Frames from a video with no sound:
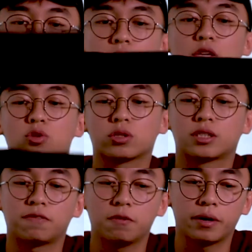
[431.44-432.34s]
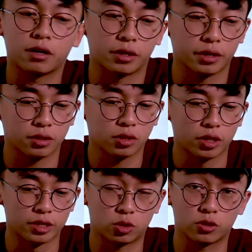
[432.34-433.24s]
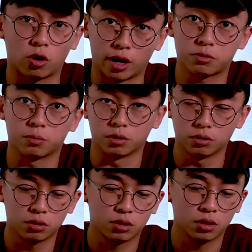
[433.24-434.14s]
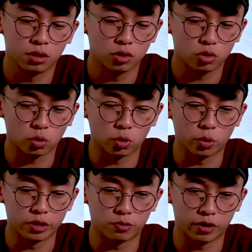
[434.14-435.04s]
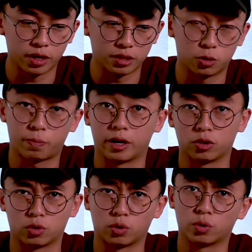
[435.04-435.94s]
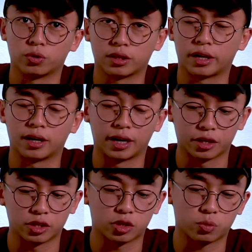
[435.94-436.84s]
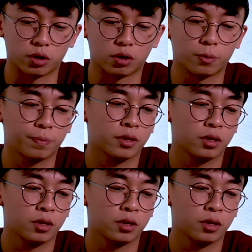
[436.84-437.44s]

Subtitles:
Okay, so duffel bag, right, is collapsible, so it's very easy to pack into your own like luggage as well.